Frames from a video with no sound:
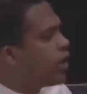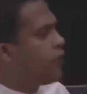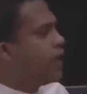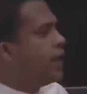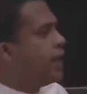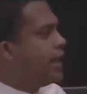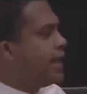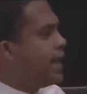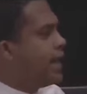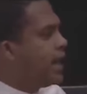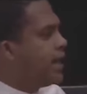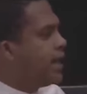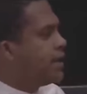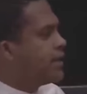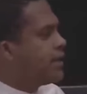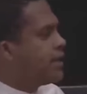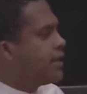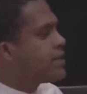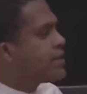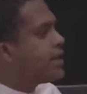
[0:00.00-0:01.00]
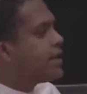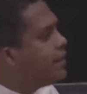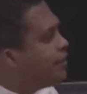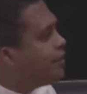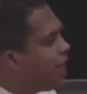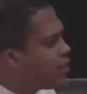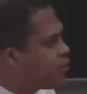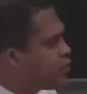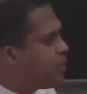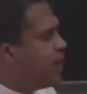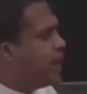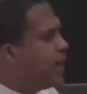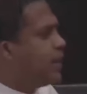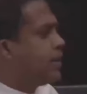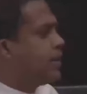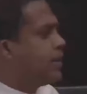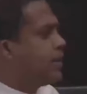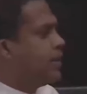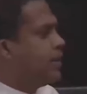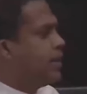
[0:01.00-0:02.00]
India. That's an investment.
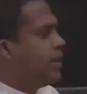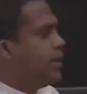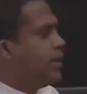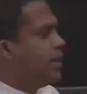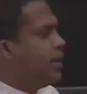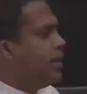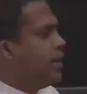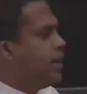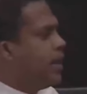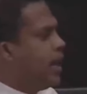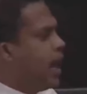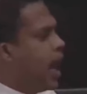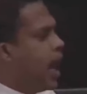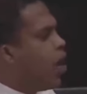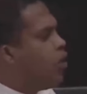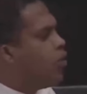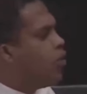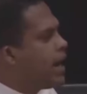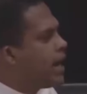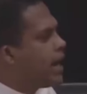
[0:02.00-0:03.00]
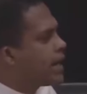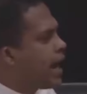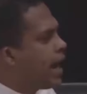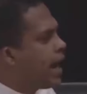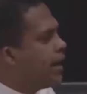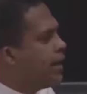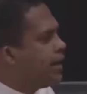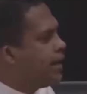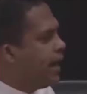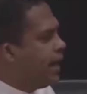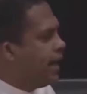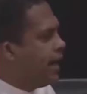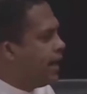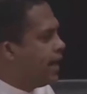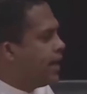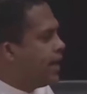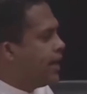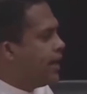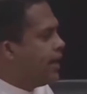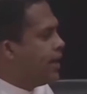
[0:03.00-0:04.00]
How would a country
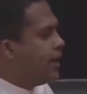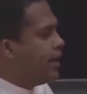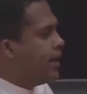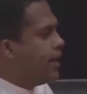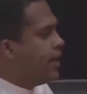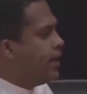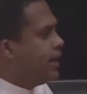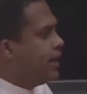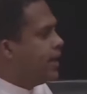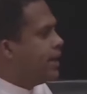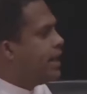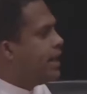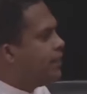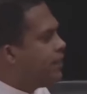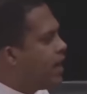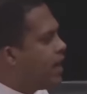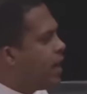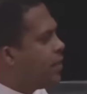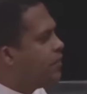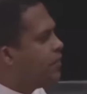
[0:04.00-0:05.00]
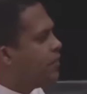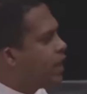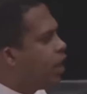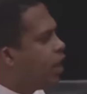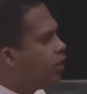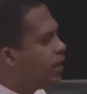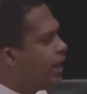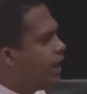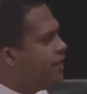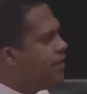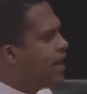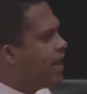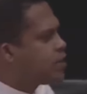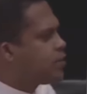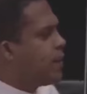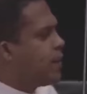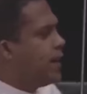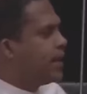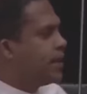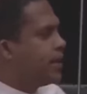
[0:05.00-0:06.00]
develop without
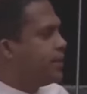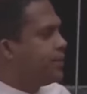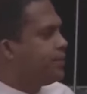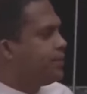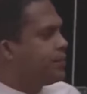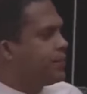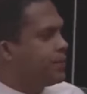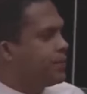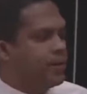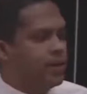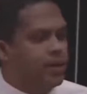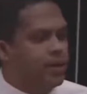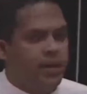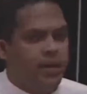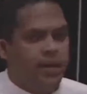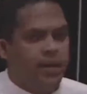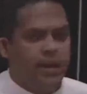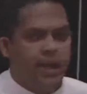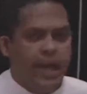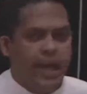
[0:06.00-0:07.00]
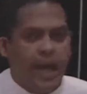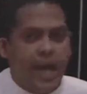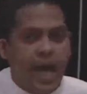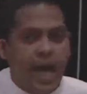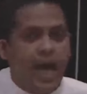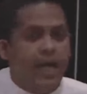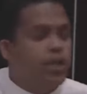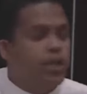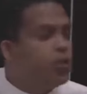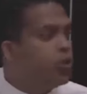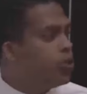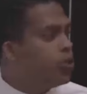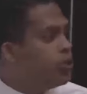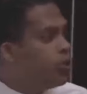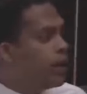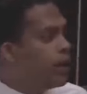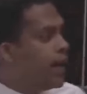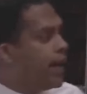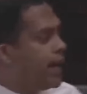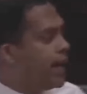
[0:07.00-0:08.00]
investment? Eadi
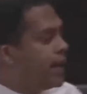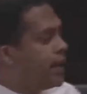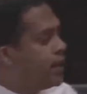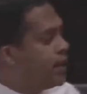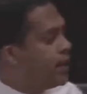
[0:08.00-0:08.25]
unune